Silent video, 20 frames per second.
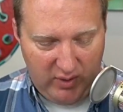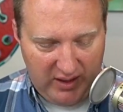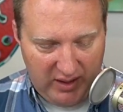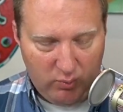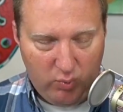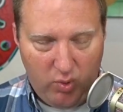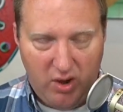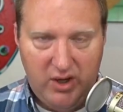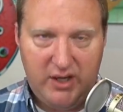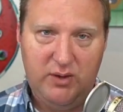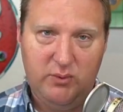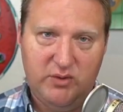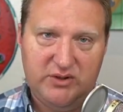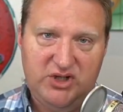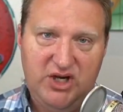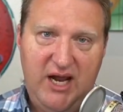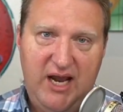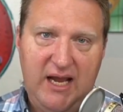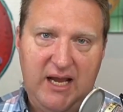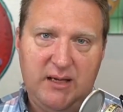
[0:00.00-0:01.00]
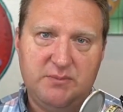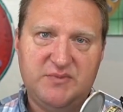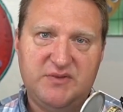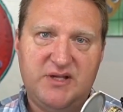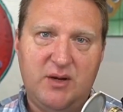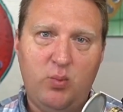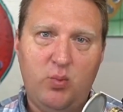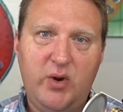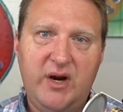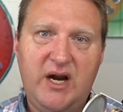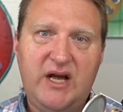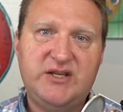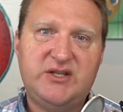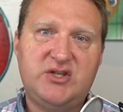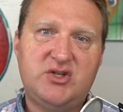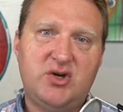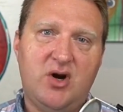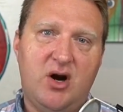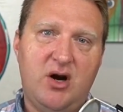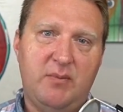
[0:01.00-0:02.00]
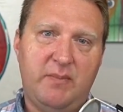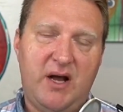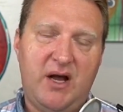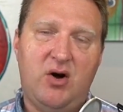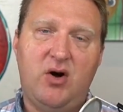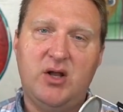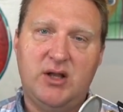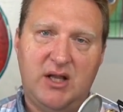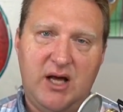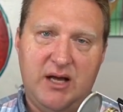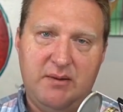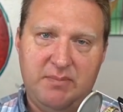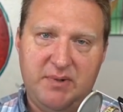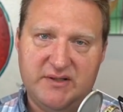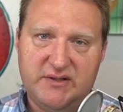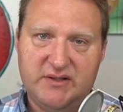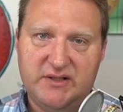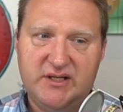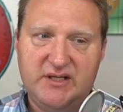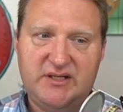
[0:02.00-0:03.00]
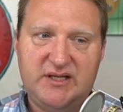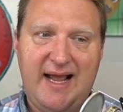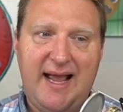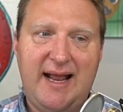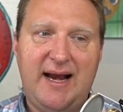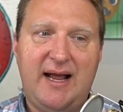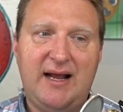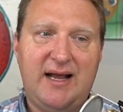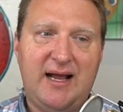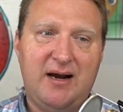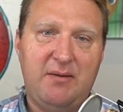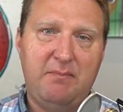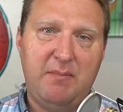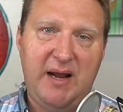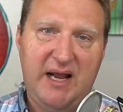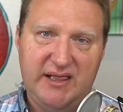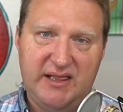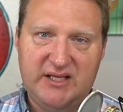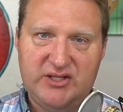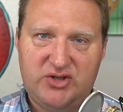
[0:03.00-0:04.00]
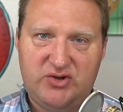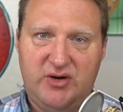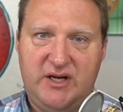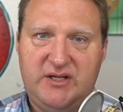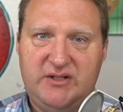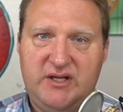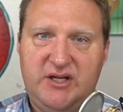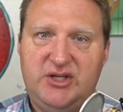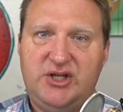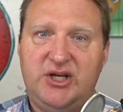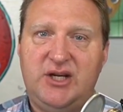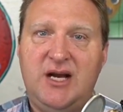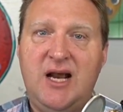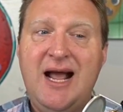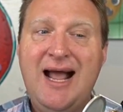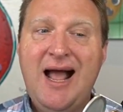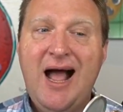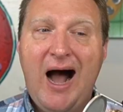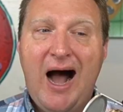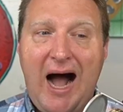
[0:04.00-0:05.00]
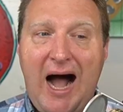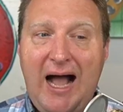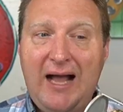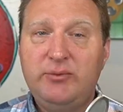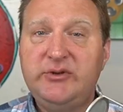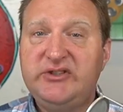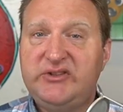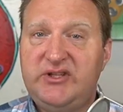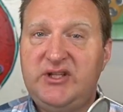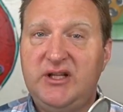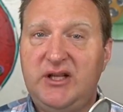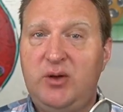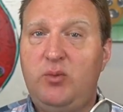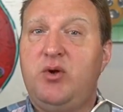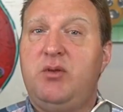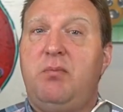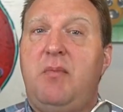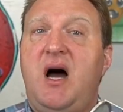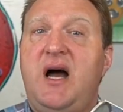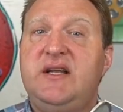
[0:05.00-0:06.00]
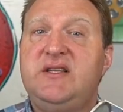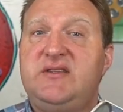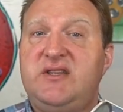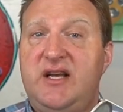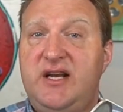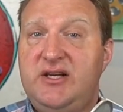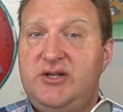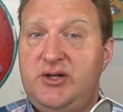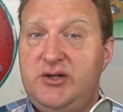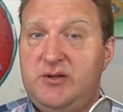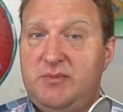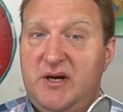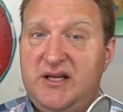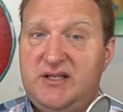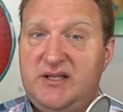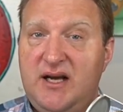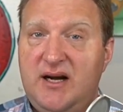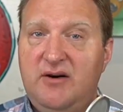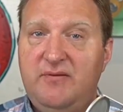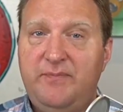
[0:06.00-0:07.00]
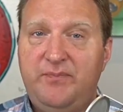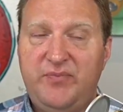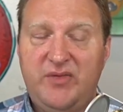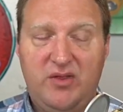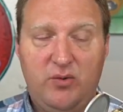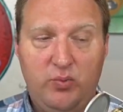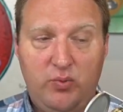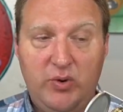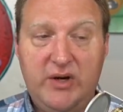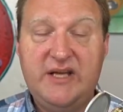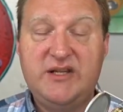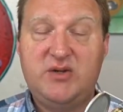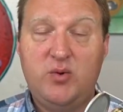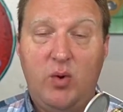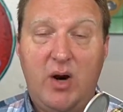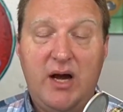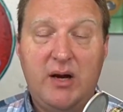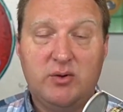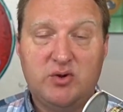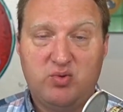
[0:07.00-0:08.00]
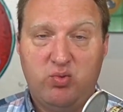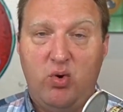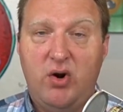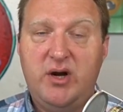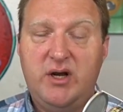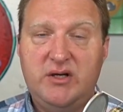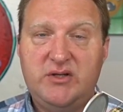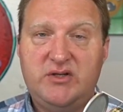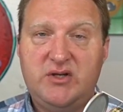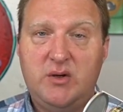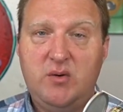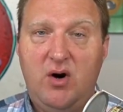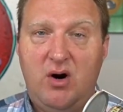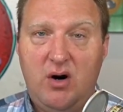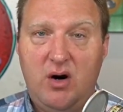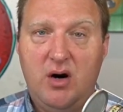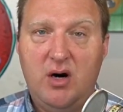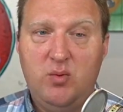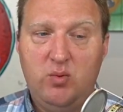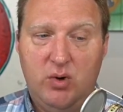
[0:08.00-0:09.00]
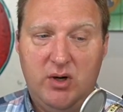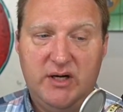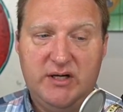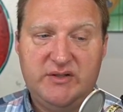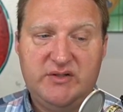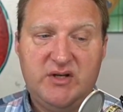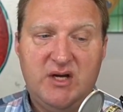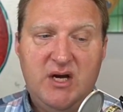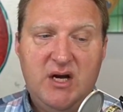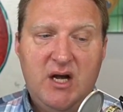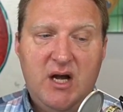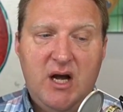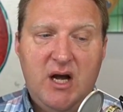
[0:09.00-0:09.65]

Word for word: in working with James that when I started my online business and I kind of made this transition, I was dealing with mindset issues myself. The reason why I was working so hard was